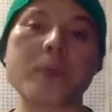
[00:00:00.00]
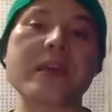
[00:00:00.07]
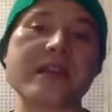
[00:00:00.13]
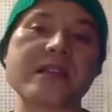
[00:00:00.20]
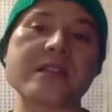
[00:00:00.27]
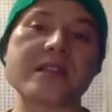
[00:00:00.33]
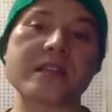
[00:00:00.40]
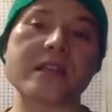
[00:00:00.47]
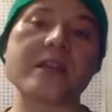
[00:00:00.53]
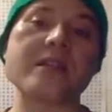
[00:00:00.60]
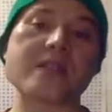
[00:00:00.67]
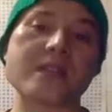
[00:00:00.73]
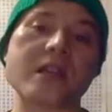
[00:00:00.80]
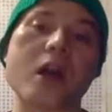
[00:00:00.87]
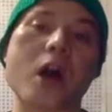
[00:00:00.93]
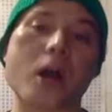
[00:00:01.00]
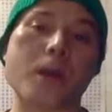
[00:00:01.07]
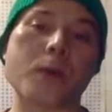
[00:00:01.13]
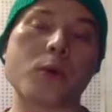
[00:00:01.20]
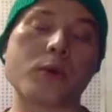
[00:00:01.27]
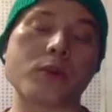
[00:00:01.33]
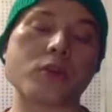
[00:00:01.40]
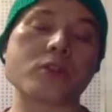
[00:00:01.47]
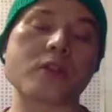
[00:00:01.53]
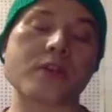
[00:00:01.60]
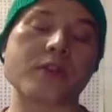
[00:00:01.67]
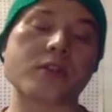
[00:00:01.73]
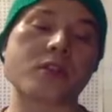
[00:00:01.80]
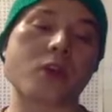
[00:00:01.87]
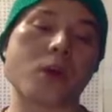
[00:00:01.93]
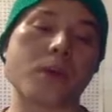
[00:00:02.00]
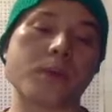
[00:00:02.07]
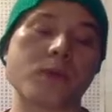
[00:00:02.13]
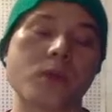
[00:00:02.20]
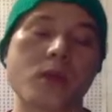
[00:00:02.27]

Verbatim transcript: easy, easily audible with your stethoscope.